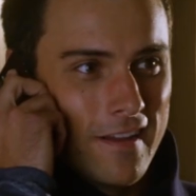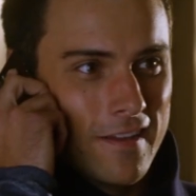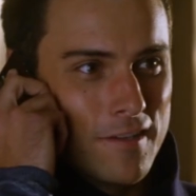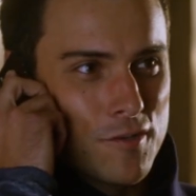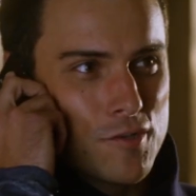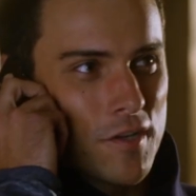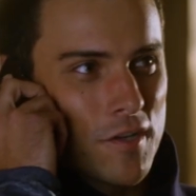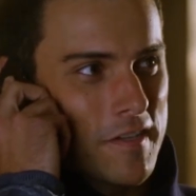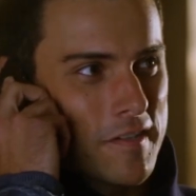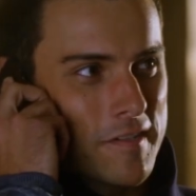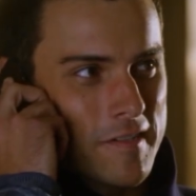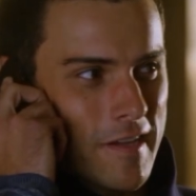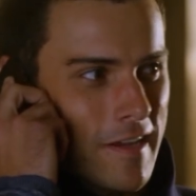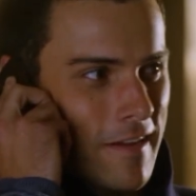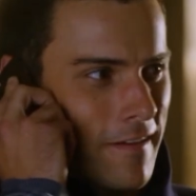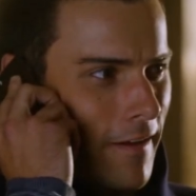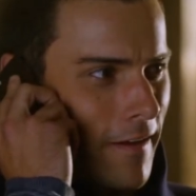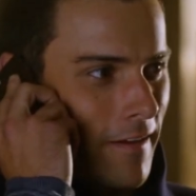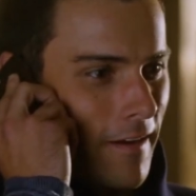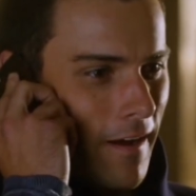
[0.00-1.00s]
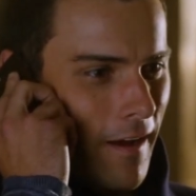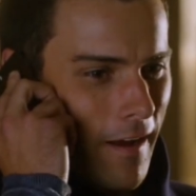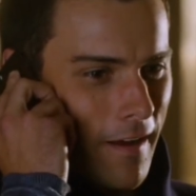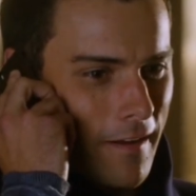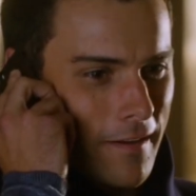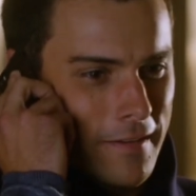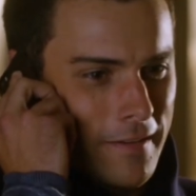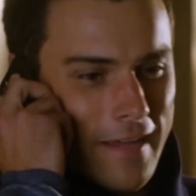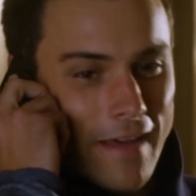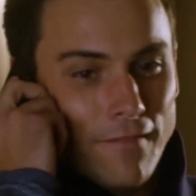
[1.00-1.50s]
You should have seen
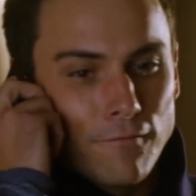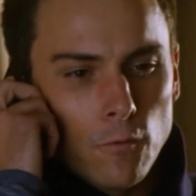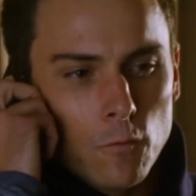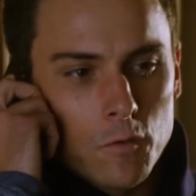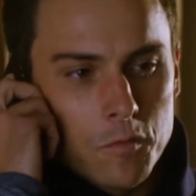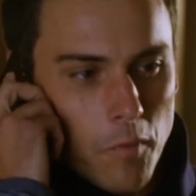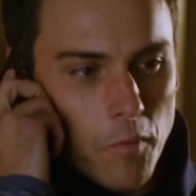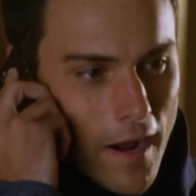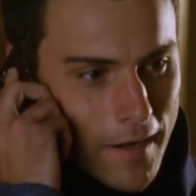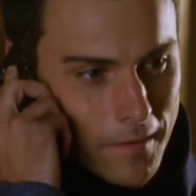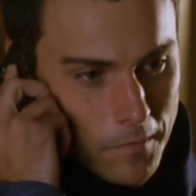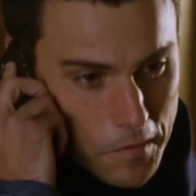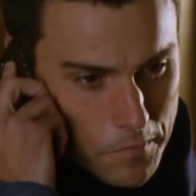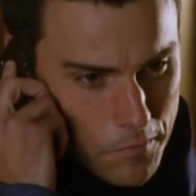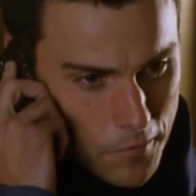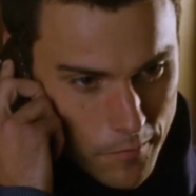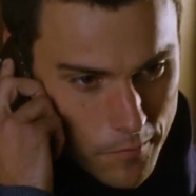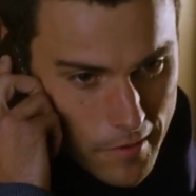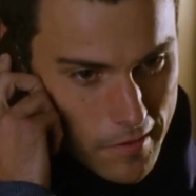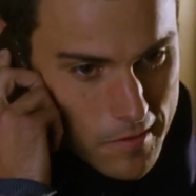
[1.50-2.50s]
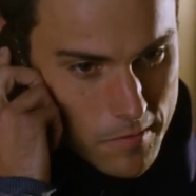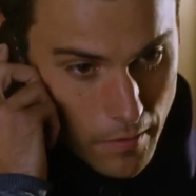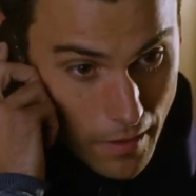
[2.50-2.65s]
it. Denver was practically pooping his